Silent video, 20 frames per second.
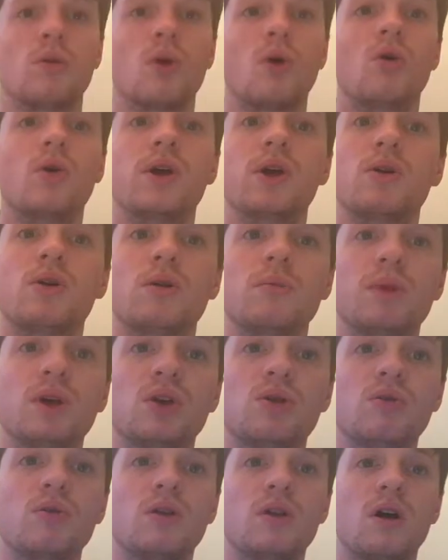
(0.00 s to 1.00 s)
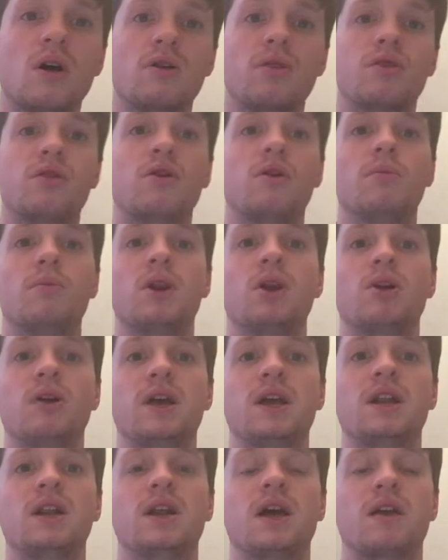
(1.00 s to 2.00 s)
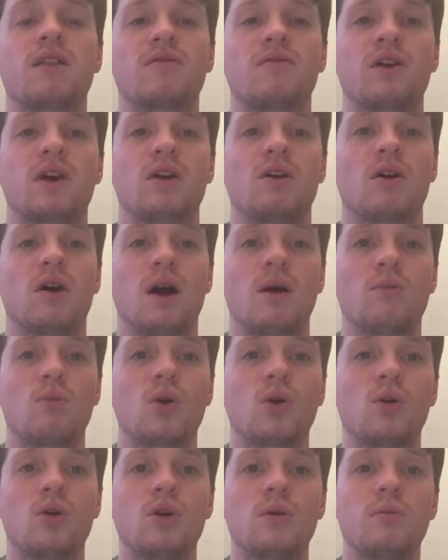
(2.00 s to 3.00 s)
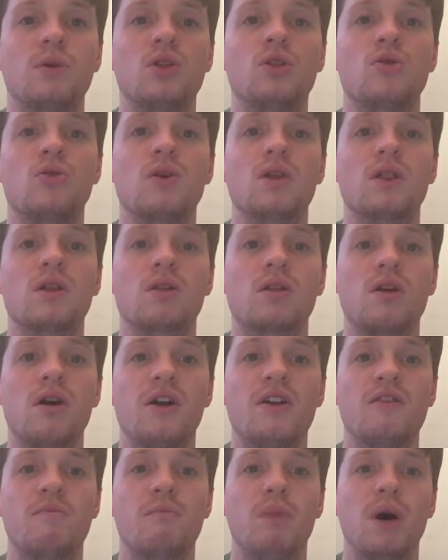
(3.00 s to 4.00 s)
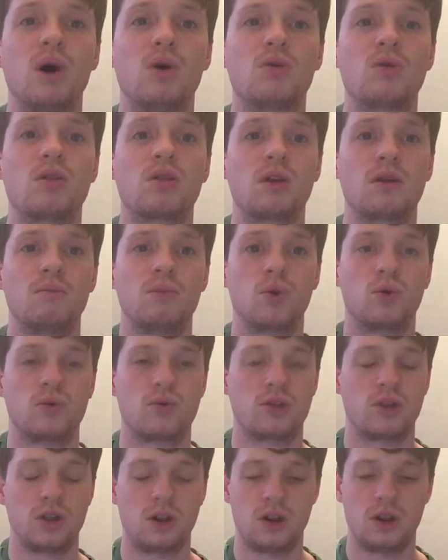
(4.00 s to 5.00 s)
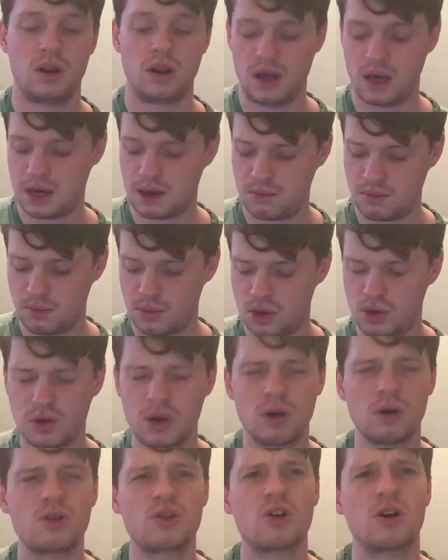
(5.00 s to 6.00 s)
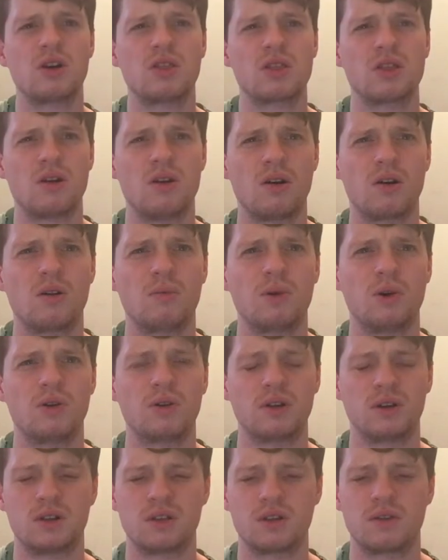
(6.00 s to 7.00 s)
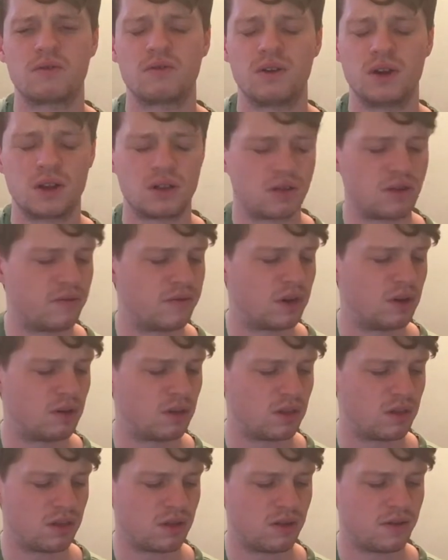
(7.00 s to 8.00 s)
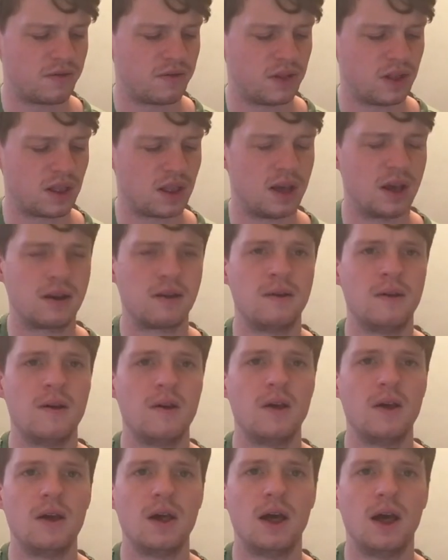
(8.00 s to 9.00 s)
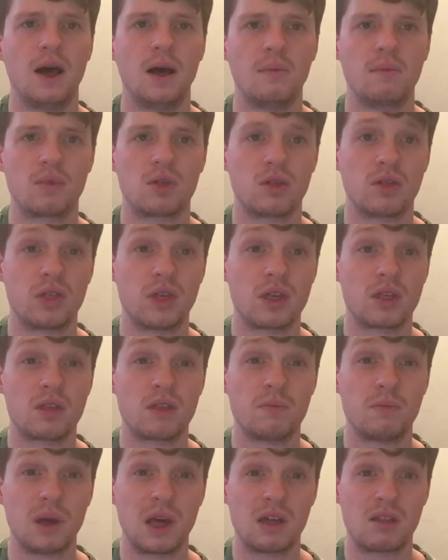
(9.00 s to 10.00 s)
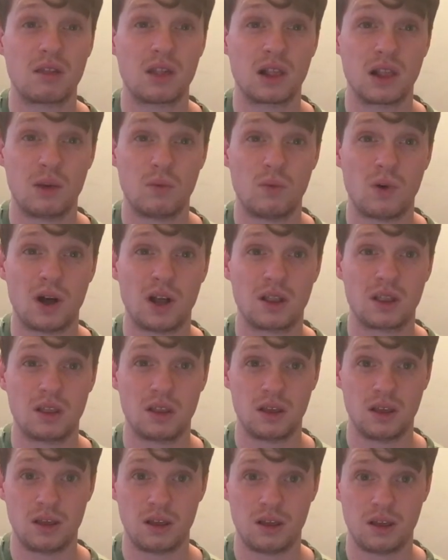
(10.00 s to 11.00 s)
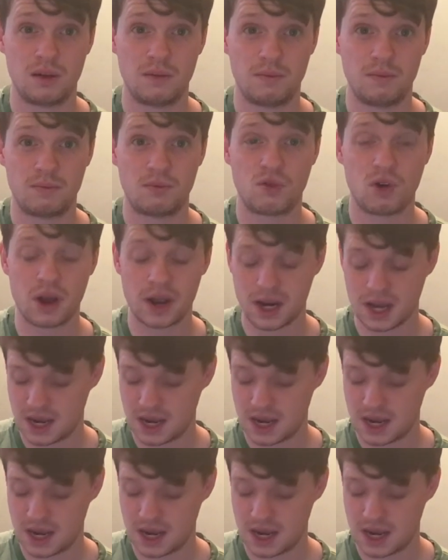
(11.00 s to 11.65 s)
we're only going to be using our thumb and our index finger, and we're going to be doing this kind of bouncing motion. You hear John talk about it in different interviews and stuff like that. So this is basically what the right